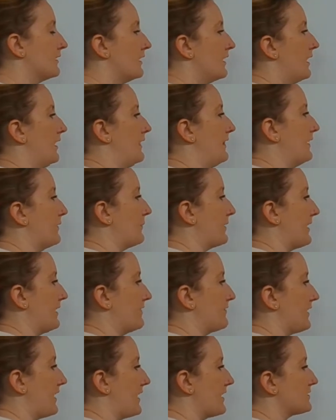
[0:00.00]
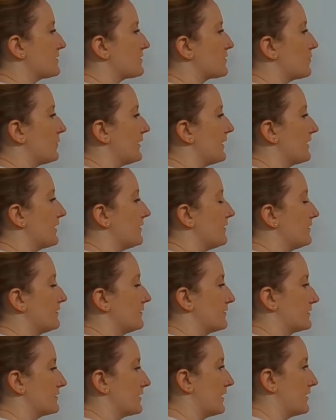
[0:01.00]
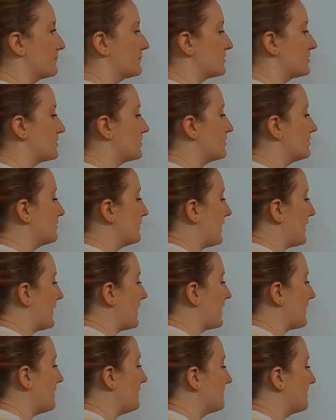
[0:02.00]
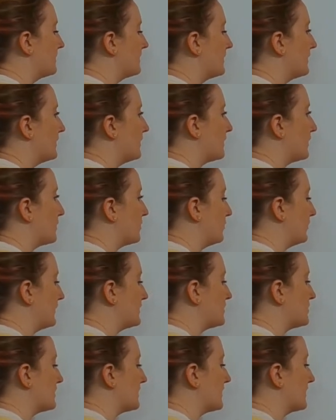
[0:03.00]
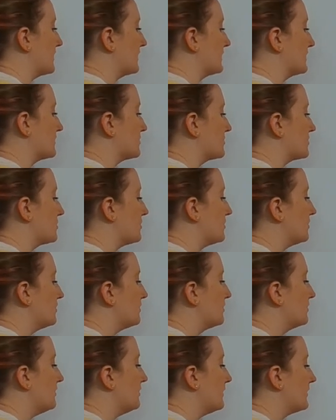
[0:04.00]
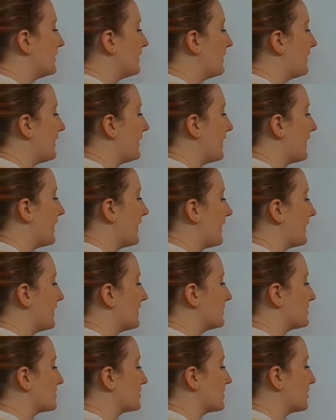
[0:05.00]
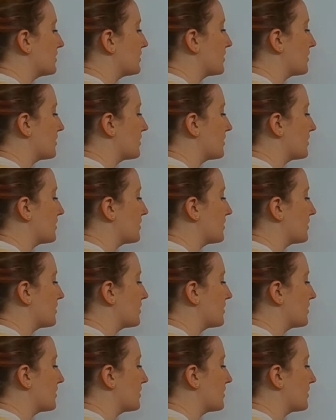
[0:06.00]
And then we have a squared times 2a, which is 2a to the